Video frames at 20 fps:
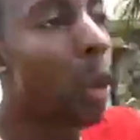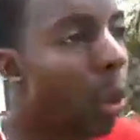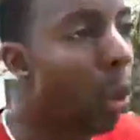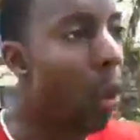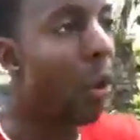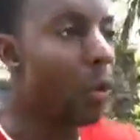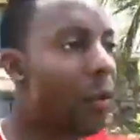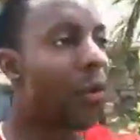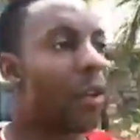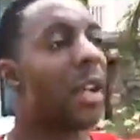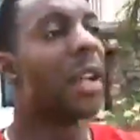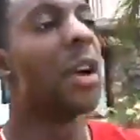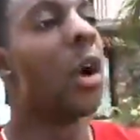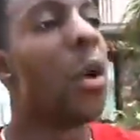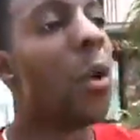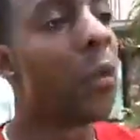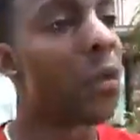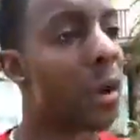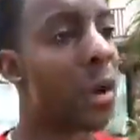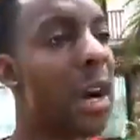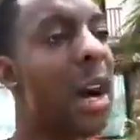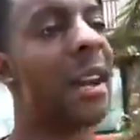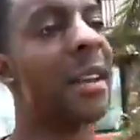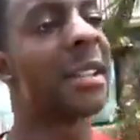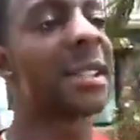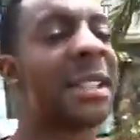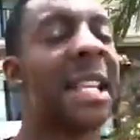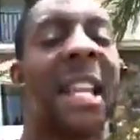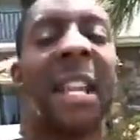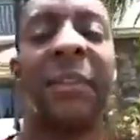over and over.
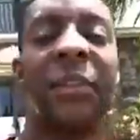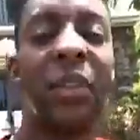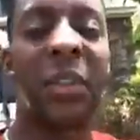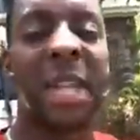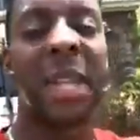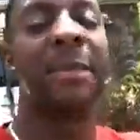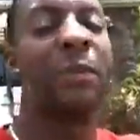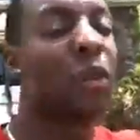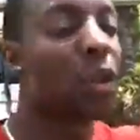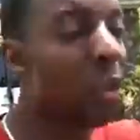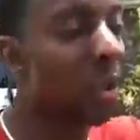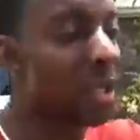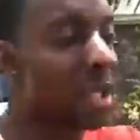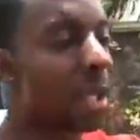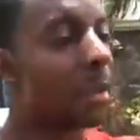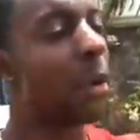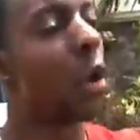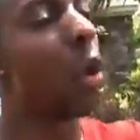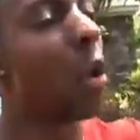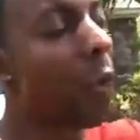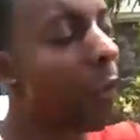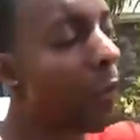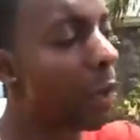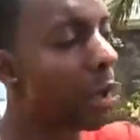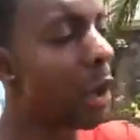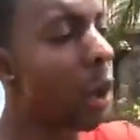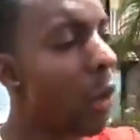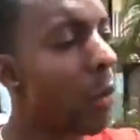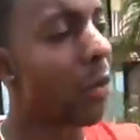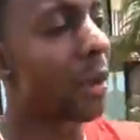Understand, if you keep doing something over
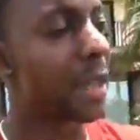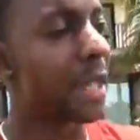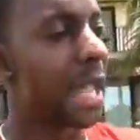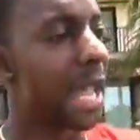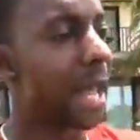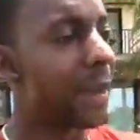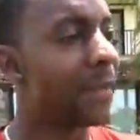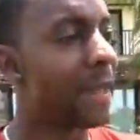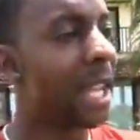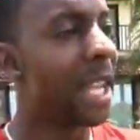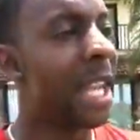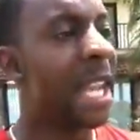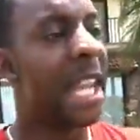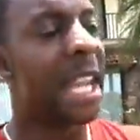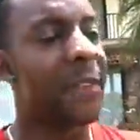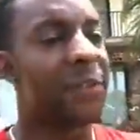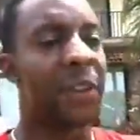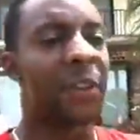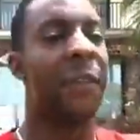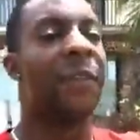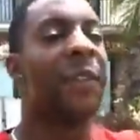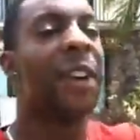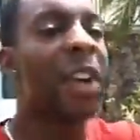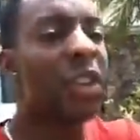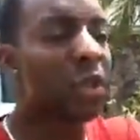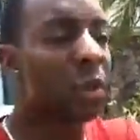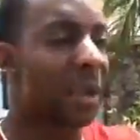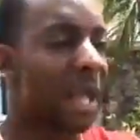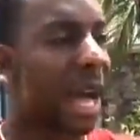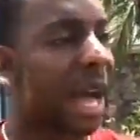and over again, if you're
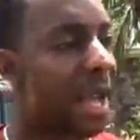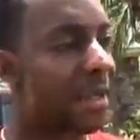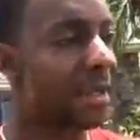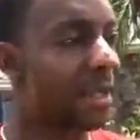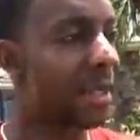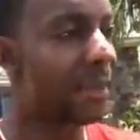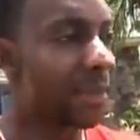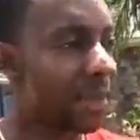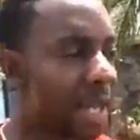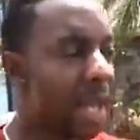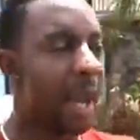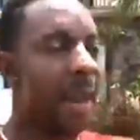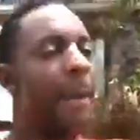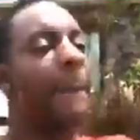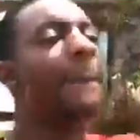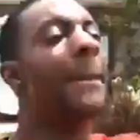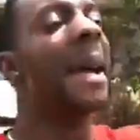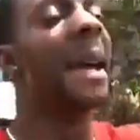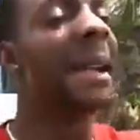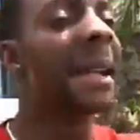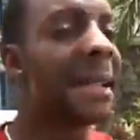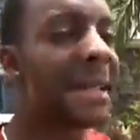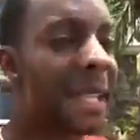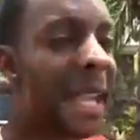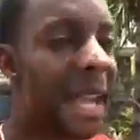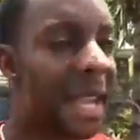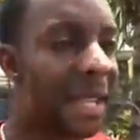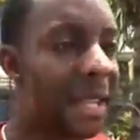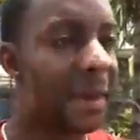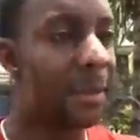visualizing,
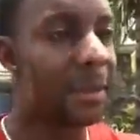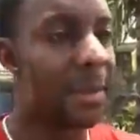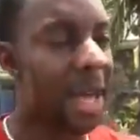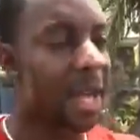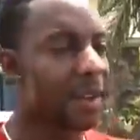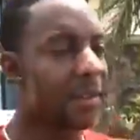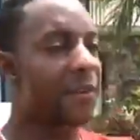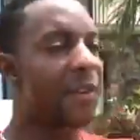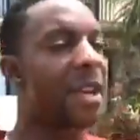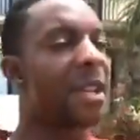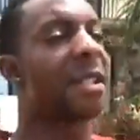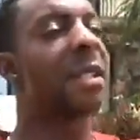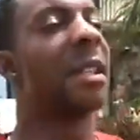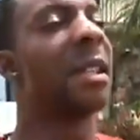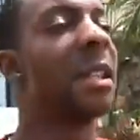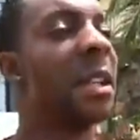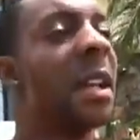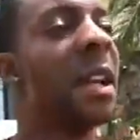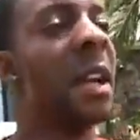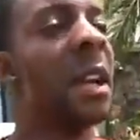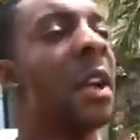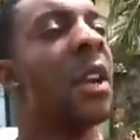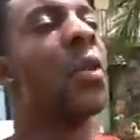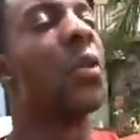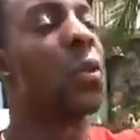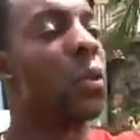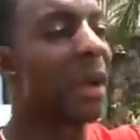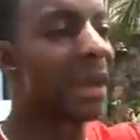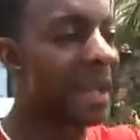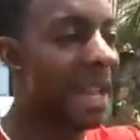meditating, manifesting,
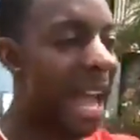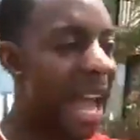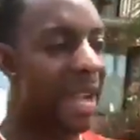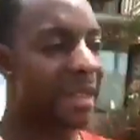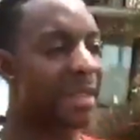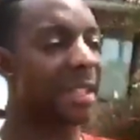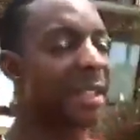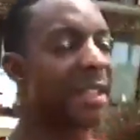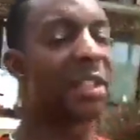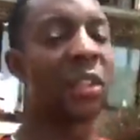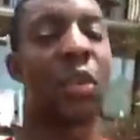relaxing,